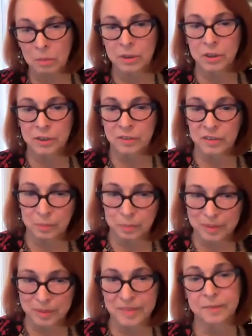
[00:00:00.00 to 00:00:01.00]
which is a
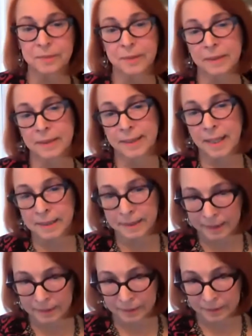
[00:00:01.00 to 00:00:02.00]
specific
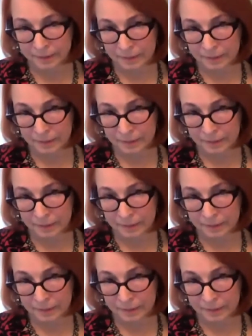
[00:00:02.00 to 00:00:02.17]
technique